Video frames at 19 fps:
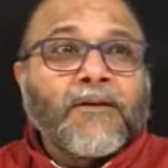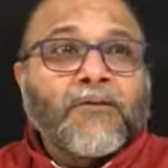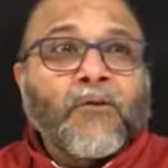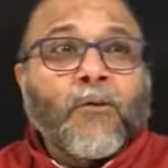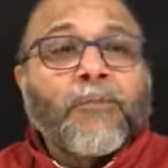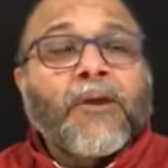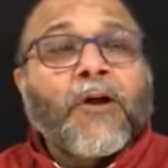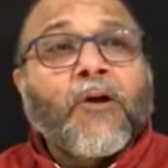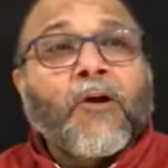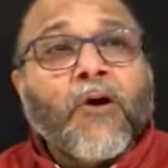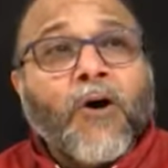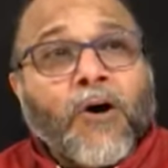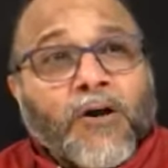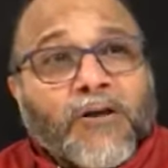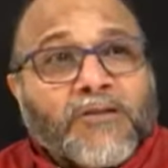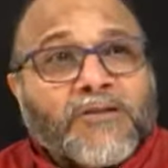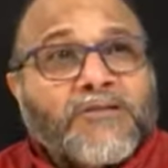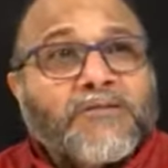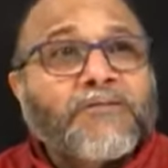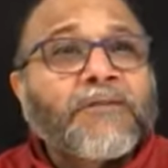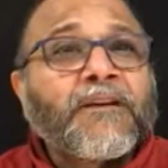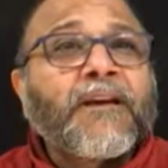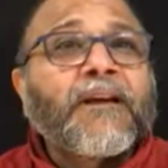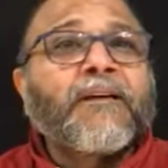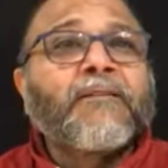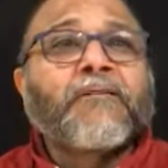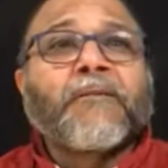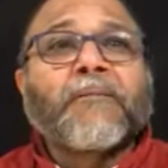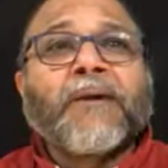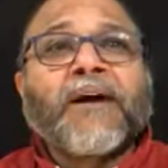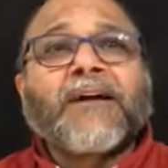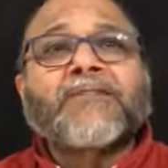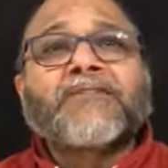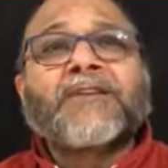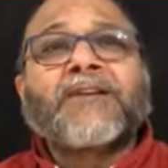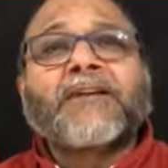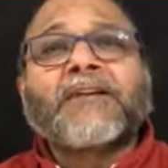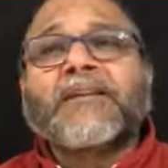So, because we have
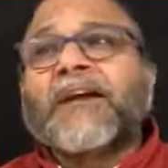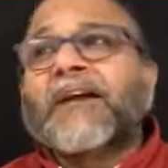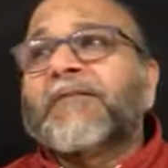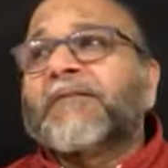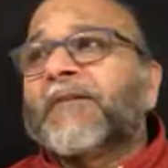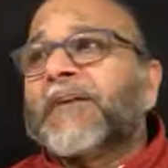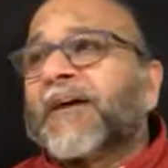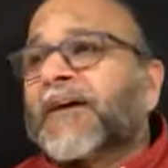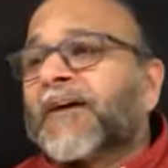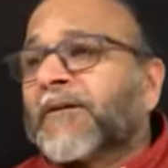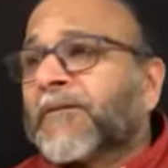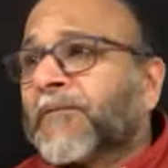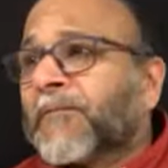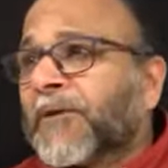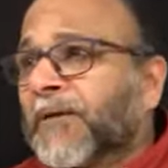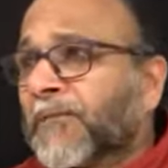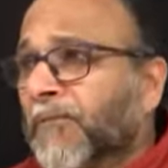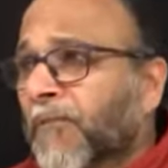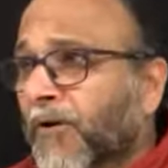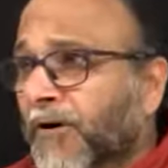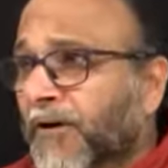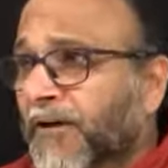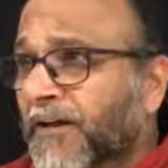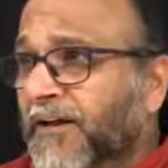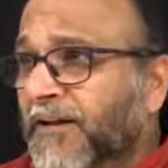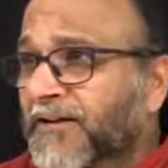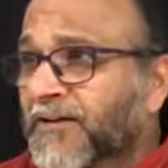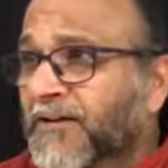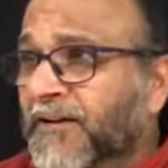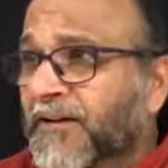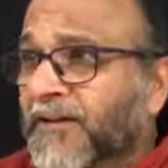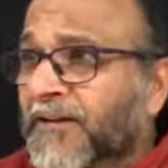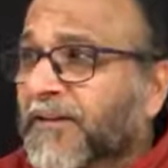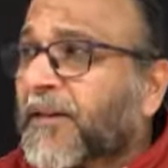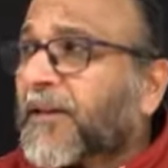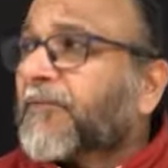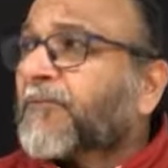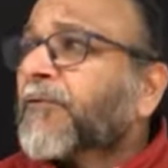imagined that we are in bondage,
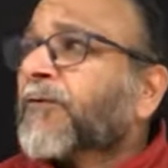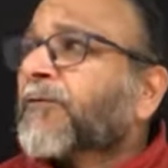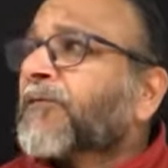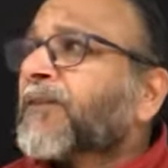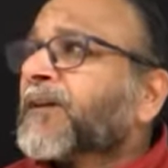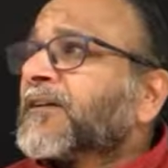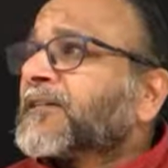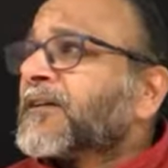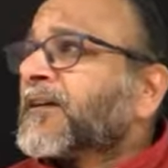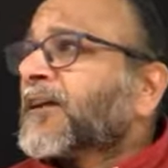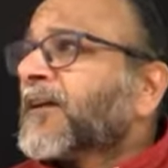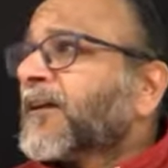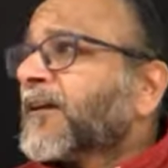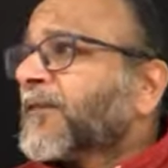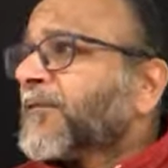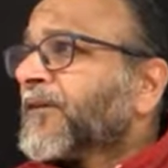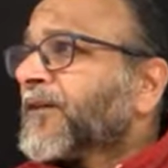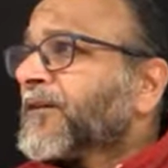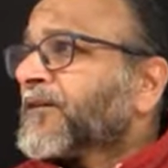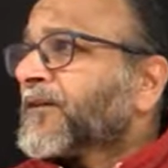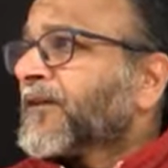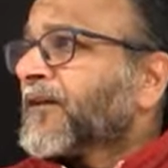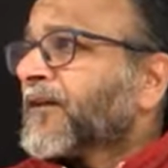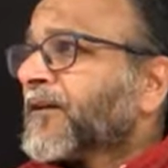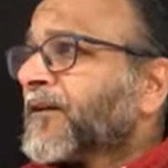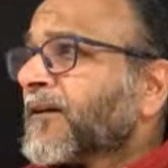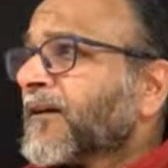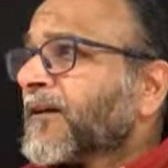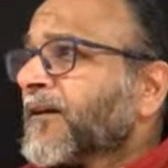therefore we are seeking liberation.